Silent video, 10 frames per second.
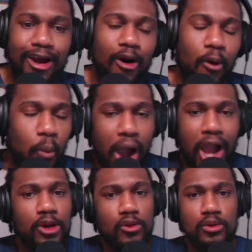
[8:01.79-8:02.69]

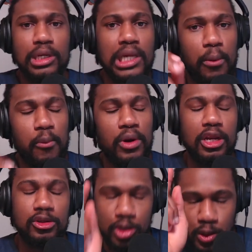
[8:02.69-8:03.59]
why do you keep
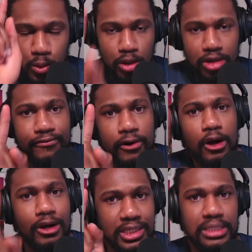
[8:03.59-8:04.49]
reading just one
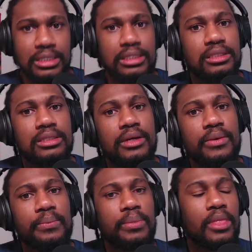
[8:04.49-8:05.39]
verse?
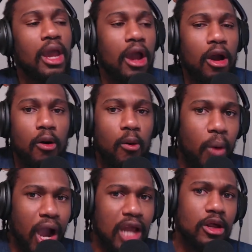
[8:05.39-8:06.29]

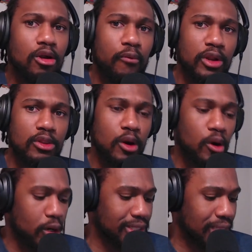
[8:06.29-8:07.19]
Why not read the
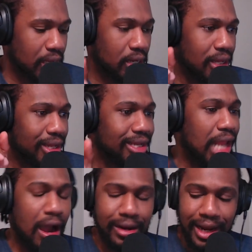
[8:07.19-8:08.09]
whole thing?
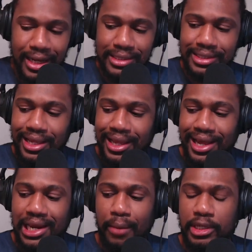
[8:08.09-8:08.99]
Now, guys,
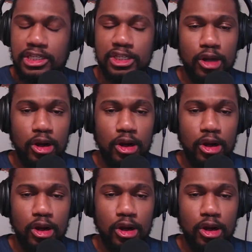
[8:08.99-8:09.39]
let me show